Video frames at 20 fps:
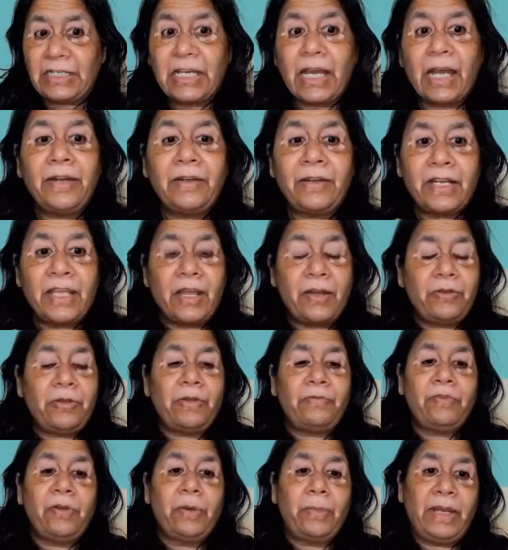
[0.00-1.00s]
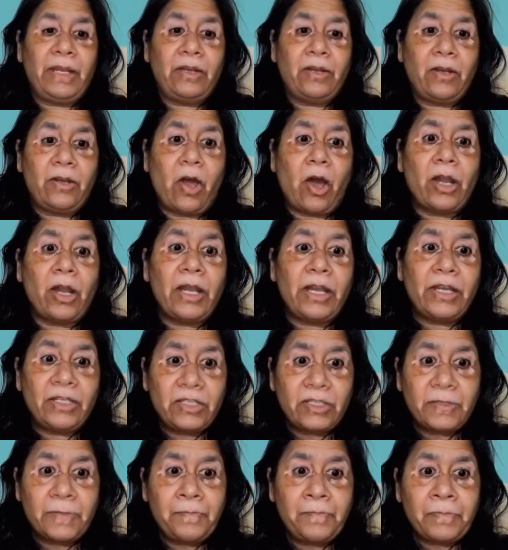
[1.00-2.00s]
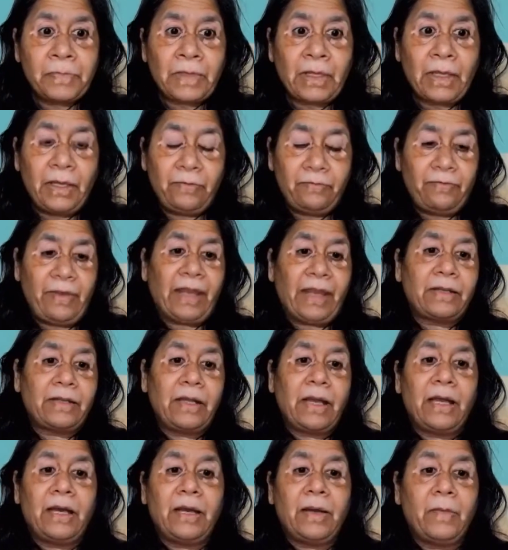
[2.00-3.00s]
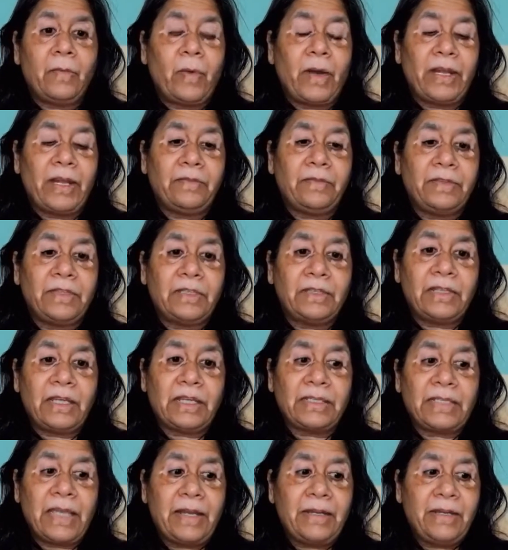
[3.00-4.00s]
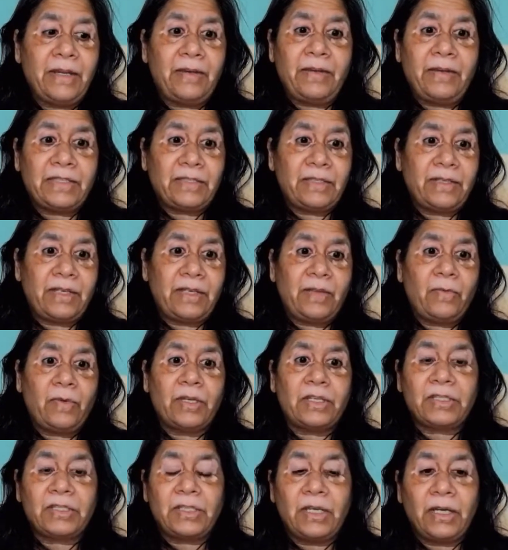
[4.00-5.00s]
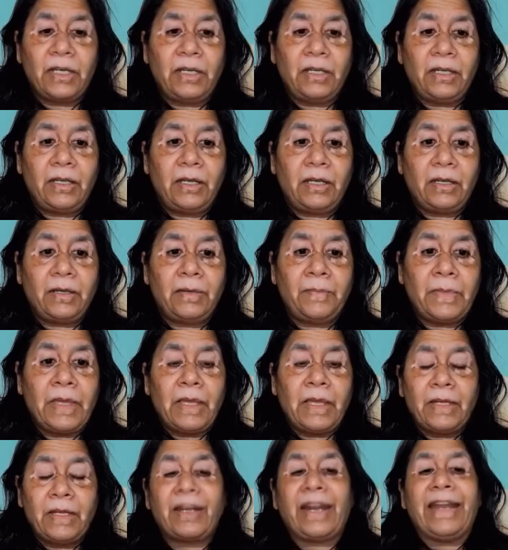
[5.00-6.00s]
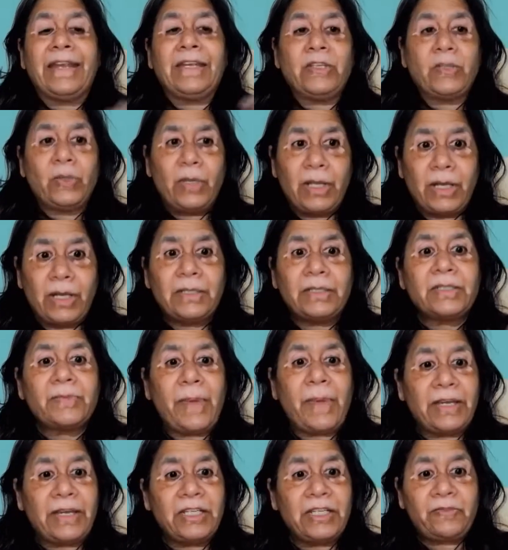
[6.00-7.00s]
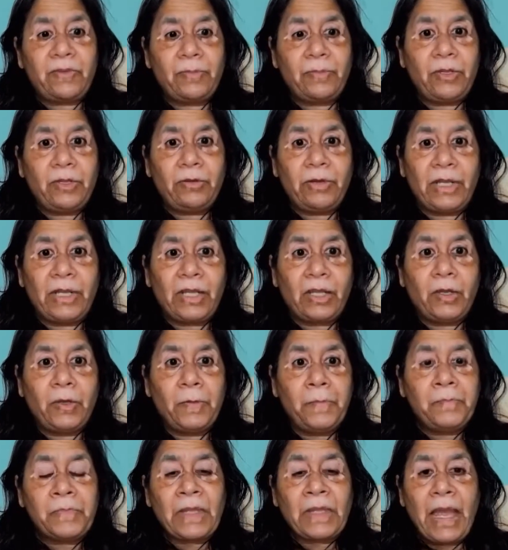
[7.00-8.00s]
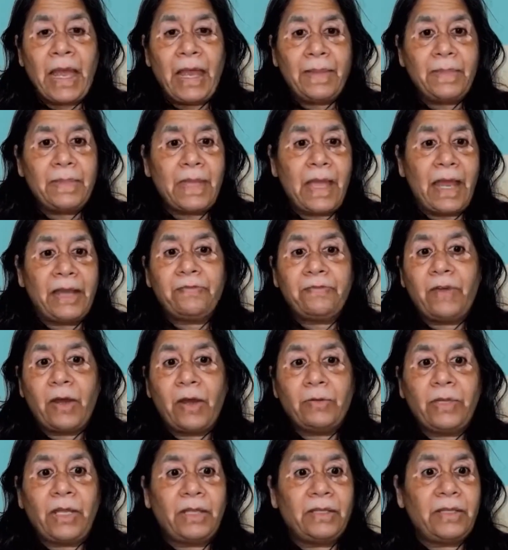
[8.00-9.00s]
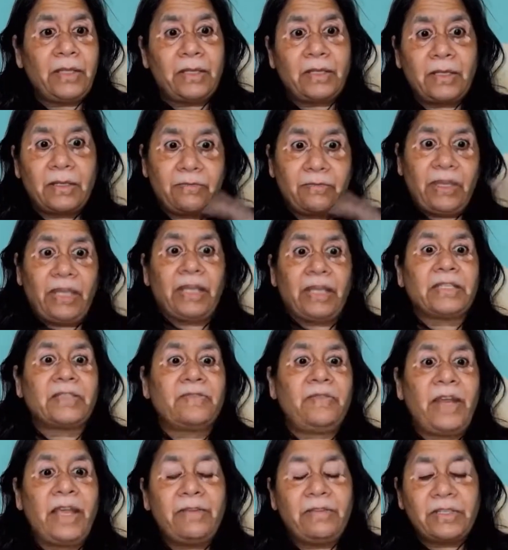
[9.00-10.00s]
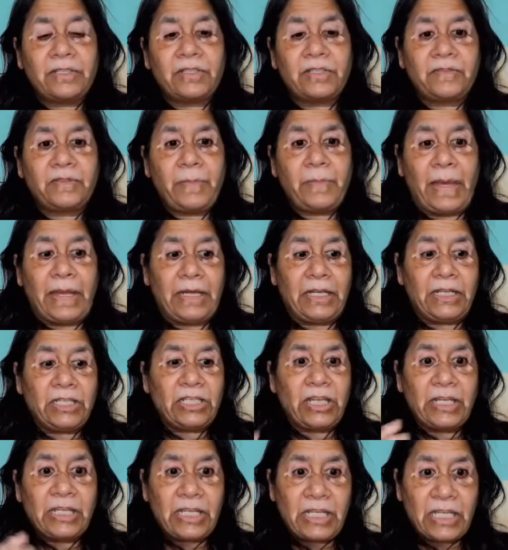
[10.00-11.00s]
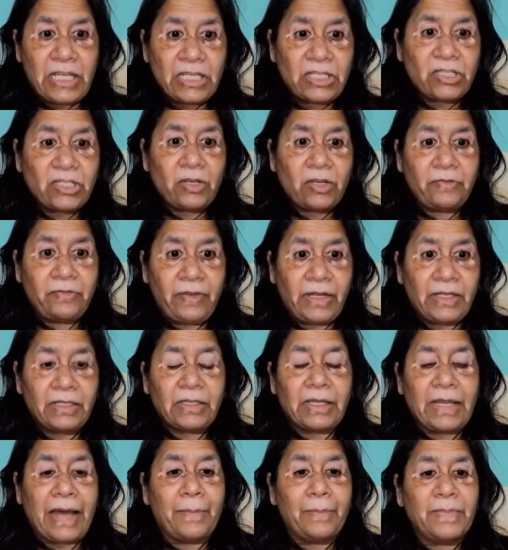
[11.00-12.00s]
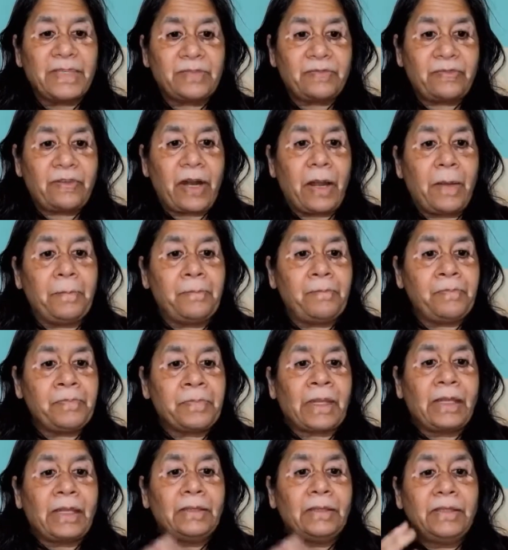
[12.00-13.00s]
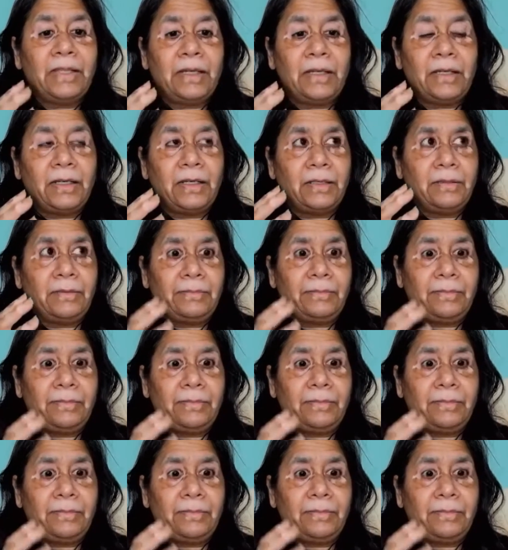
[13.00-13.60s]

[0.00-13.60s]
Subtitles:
country and you have domain knowledge. In fact, one of the things I did recently was try to learn Spanish from Duolingo. And I found that there are various flavors of Spanish, and each of it comes from the